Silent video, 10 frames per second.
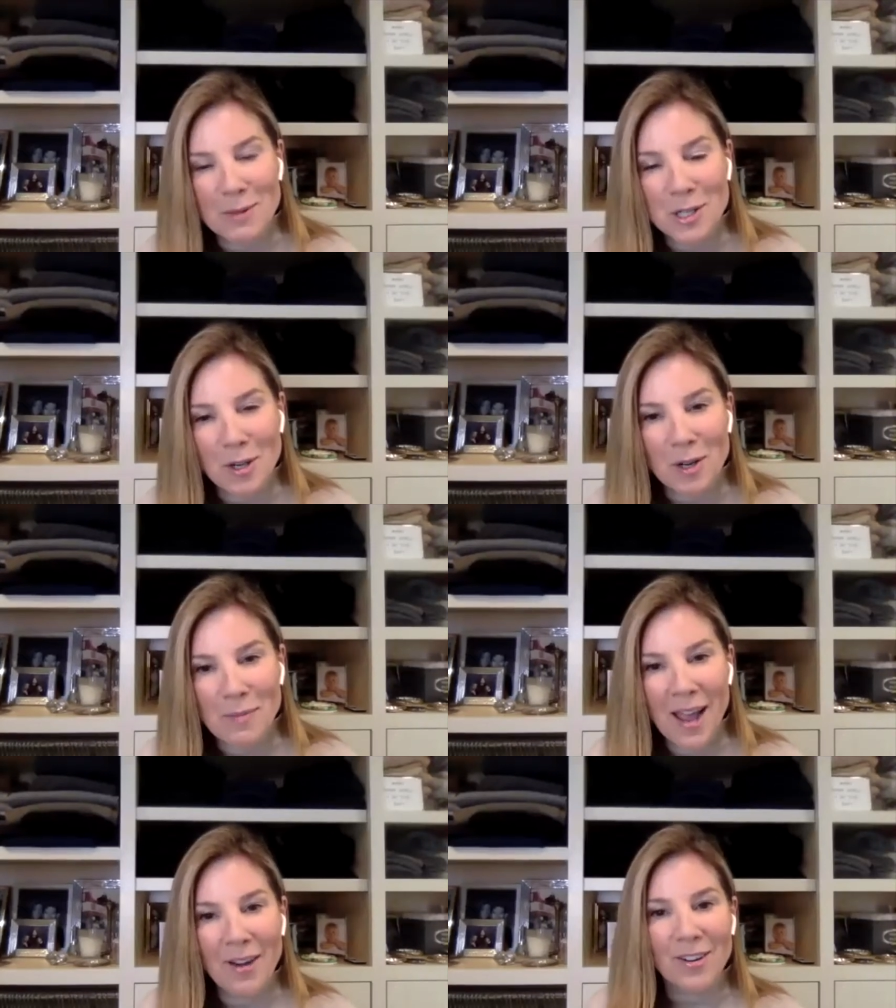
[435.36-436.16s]
with Charity
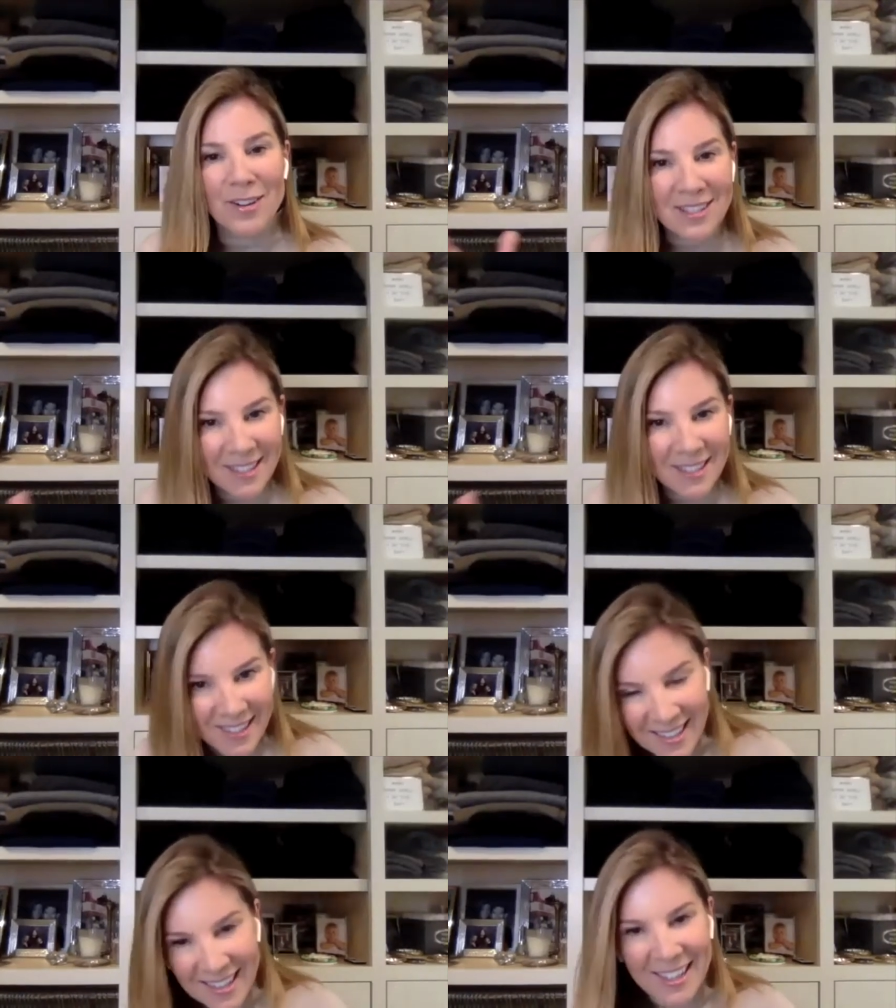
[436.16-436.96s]
Matters,
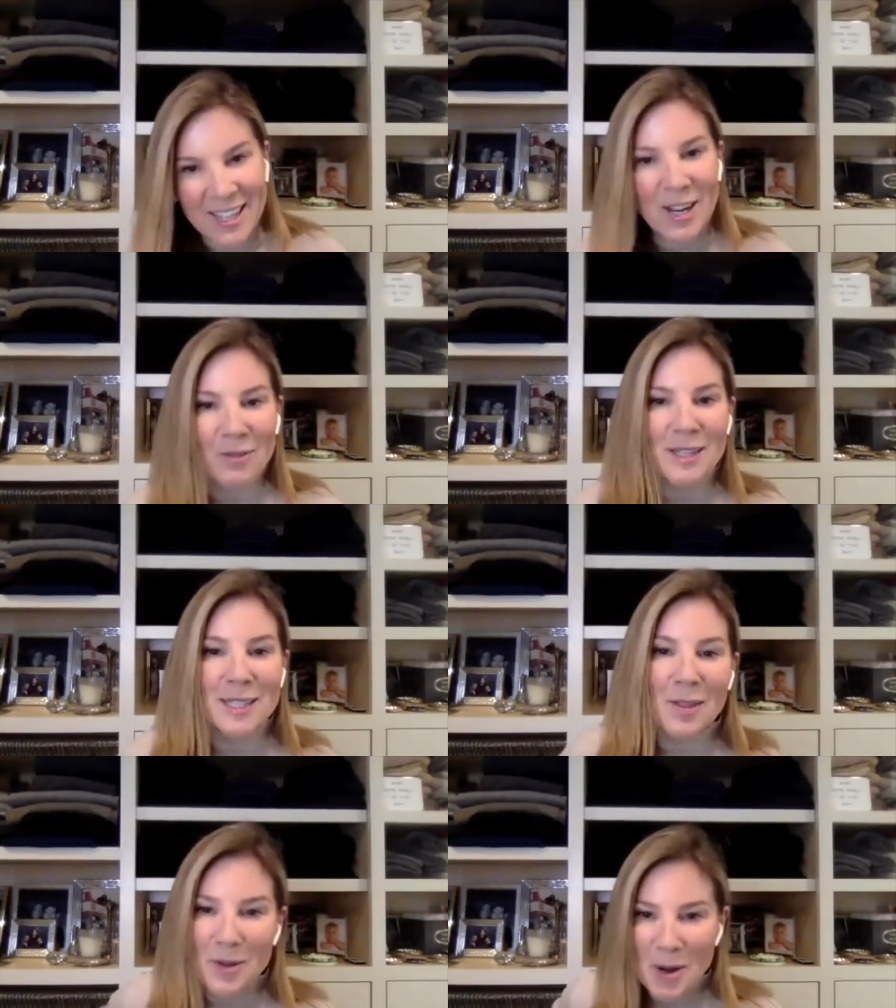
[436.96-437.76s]
you know, this
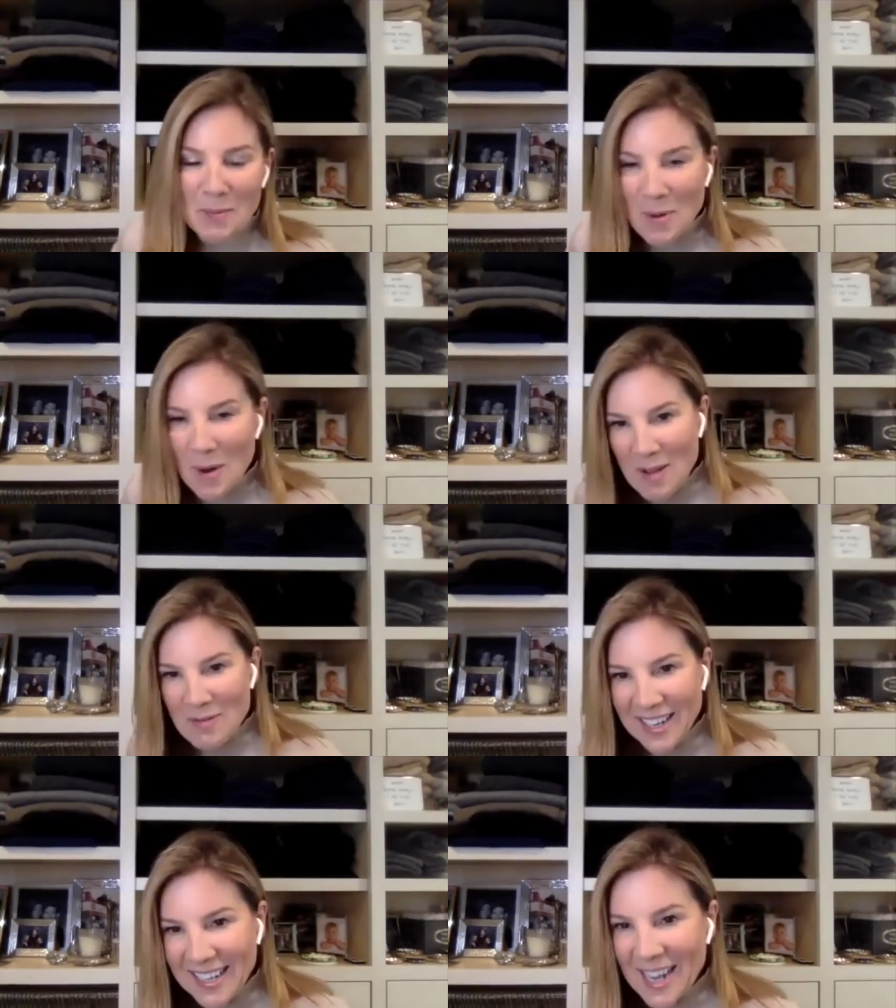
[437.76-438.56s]
other
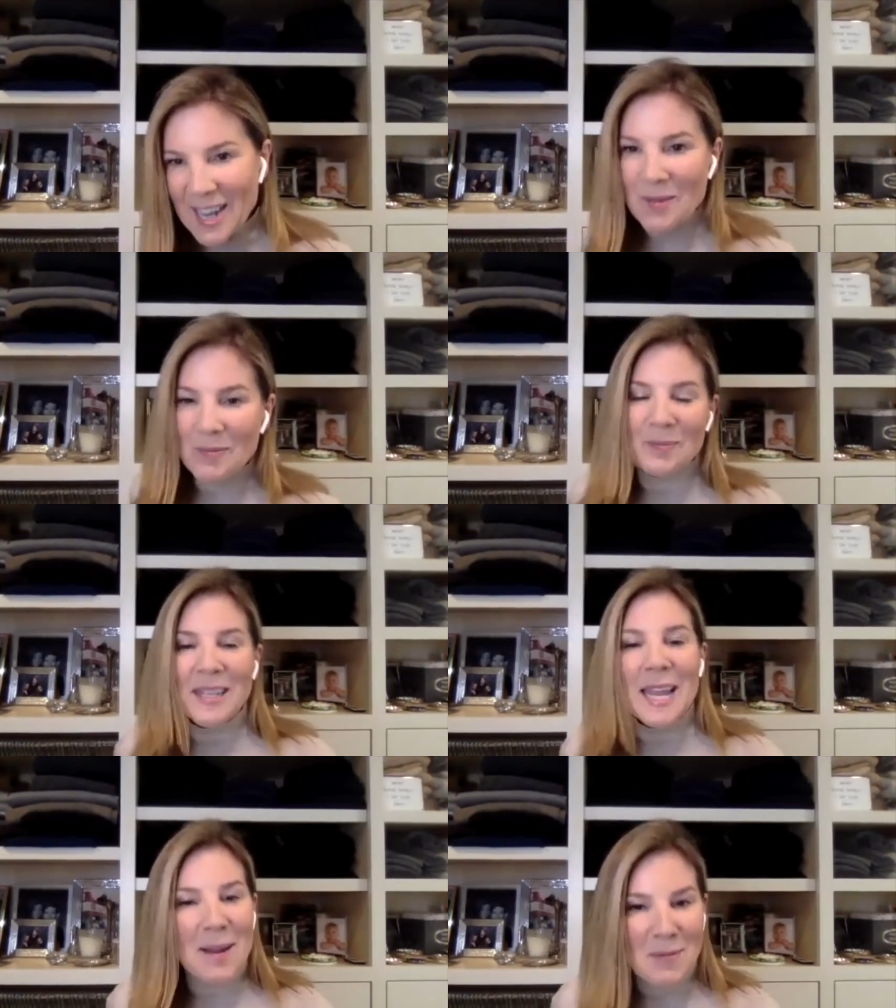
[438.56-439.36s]
nonprofit um,
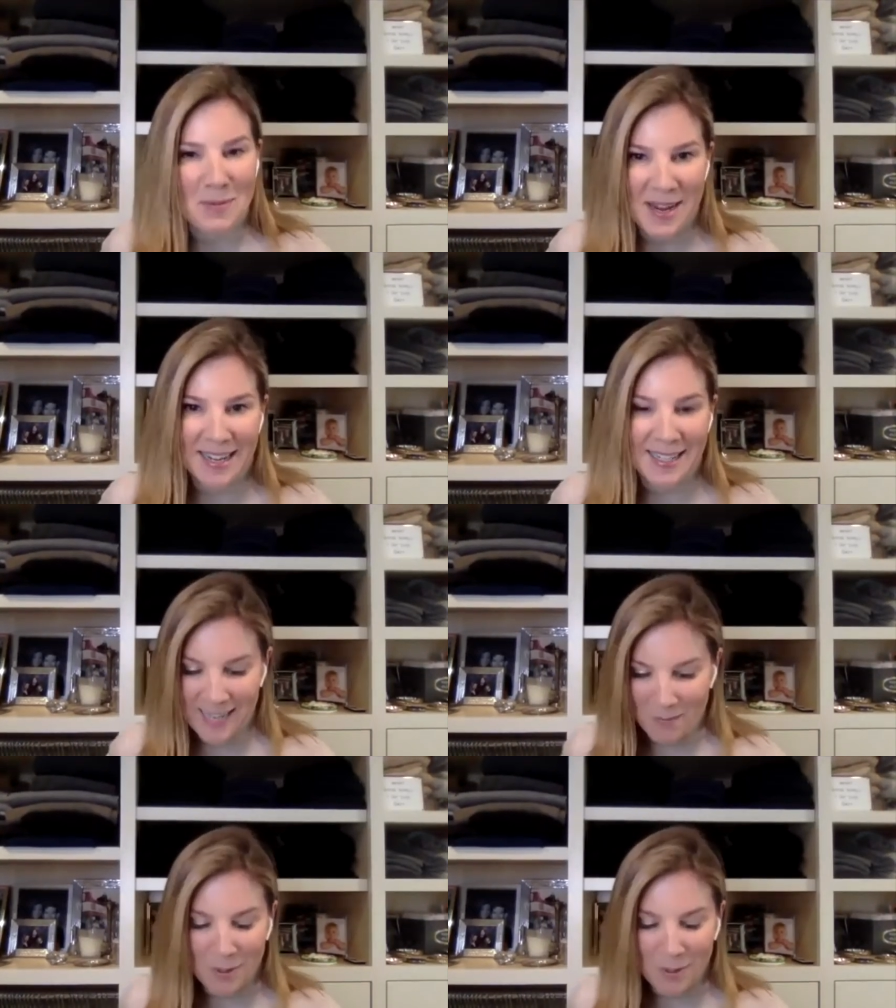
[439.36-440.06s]
came to me and said,